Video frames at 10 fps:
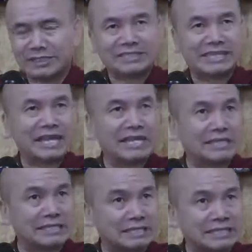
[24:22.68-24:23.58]

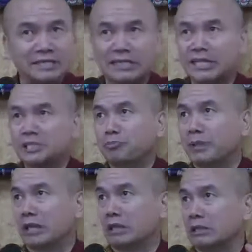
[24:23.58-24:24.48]
taste, and the
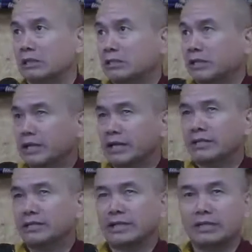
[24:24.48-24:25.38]
smell,
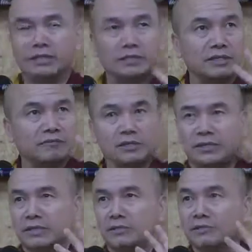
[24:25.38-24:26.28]
and even
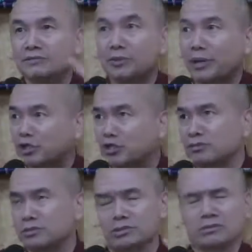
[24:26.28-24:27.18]
the
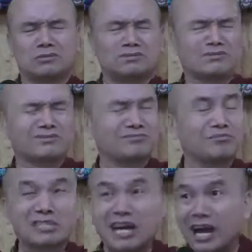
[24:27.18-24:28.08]
dimensions,
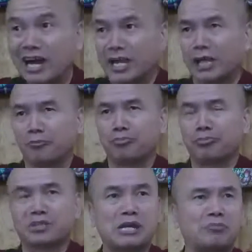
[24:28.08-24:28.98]

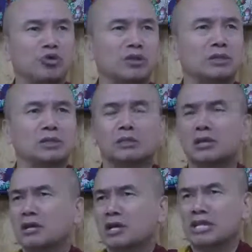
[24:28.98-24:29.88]
time, temporal,
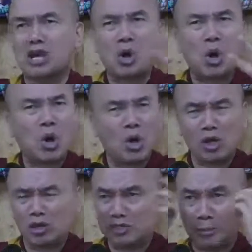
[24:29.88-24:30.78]
they are
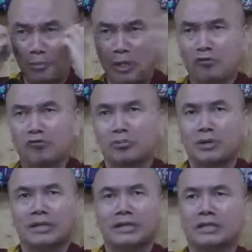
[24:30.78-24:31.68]
all the play of the
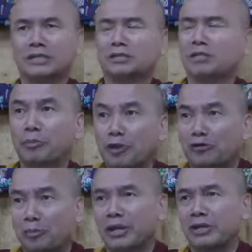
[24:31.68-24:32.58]
mind, the play of
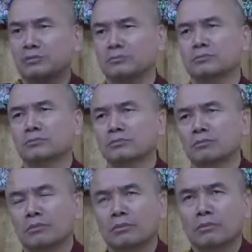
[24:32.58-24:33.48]
the brain.
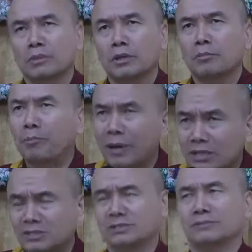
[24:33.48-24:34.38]

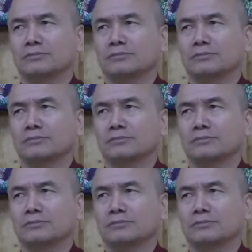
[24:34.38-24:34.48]
But